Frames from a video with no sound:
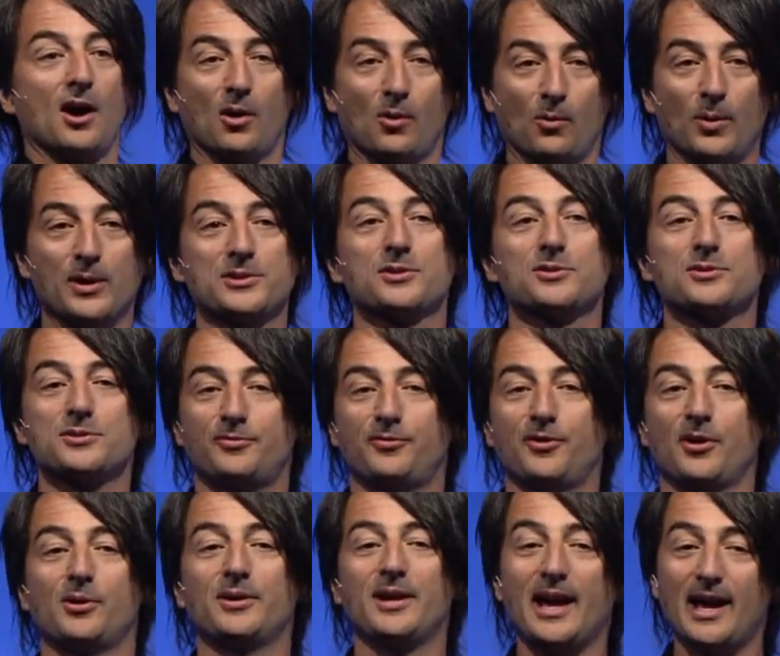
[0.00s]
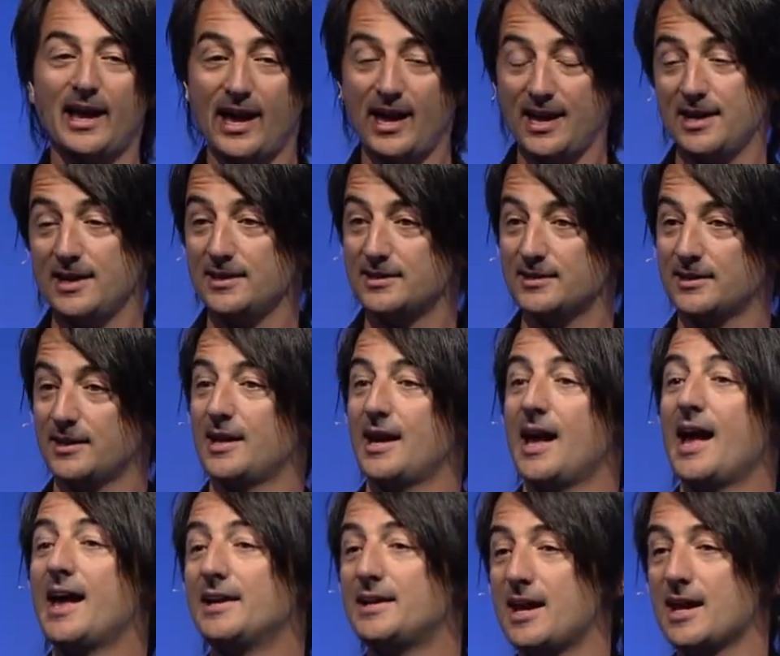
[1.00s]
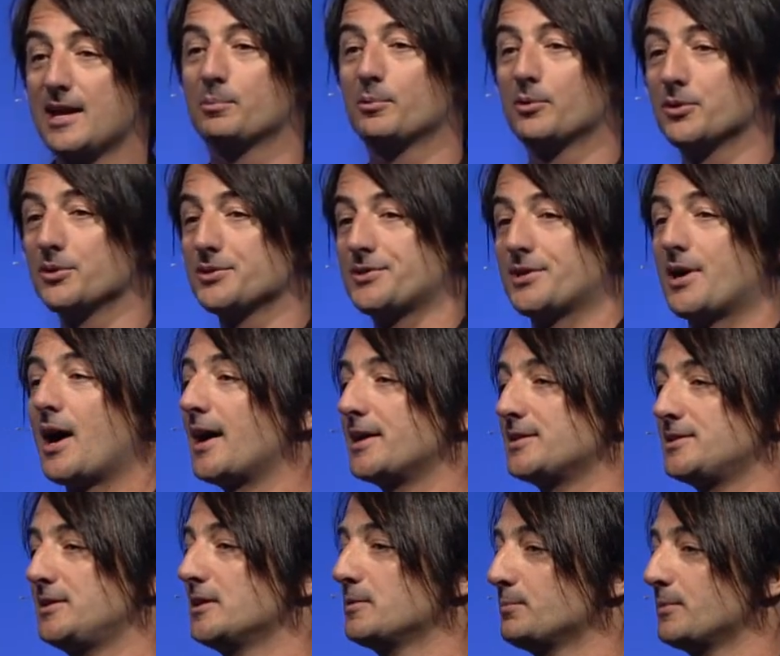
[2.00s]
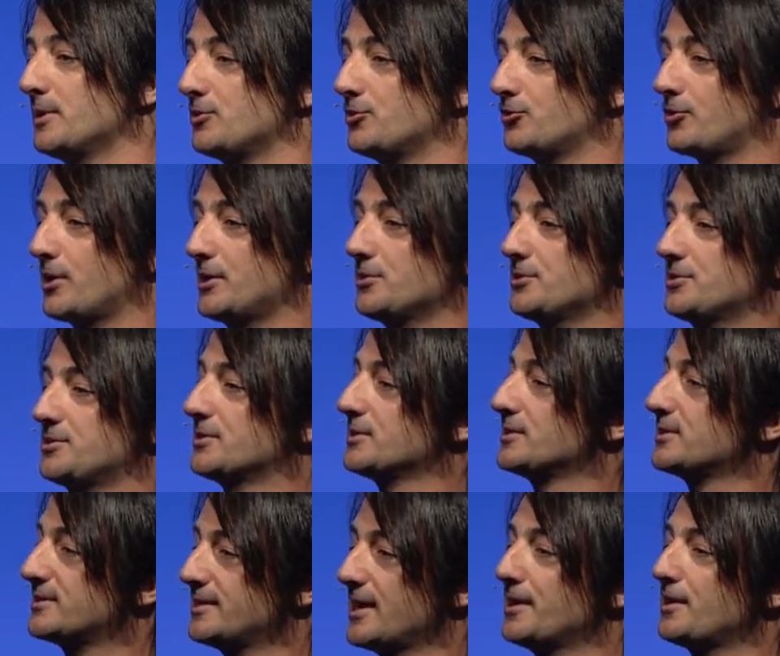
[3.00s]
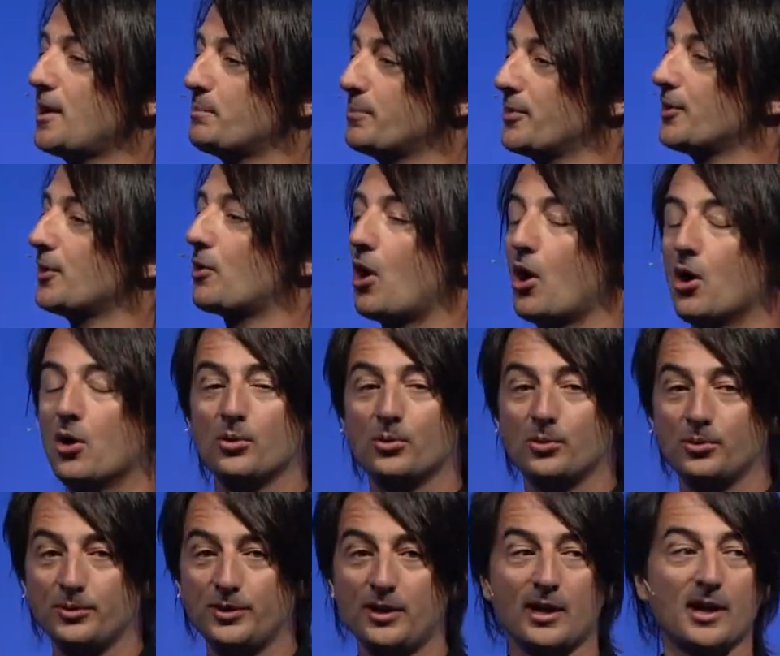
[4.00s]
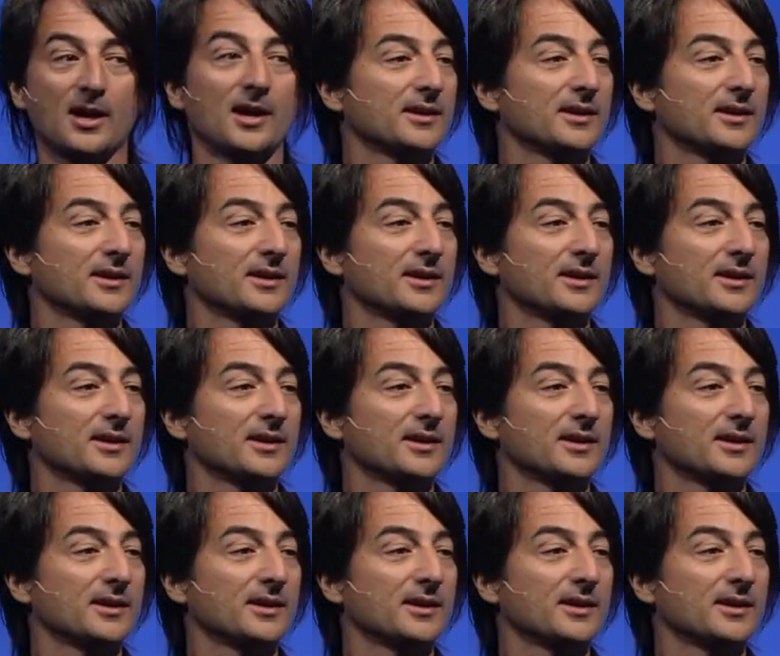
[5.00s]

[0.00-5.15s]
Windows Phone 8 enables IT administrators to set up their own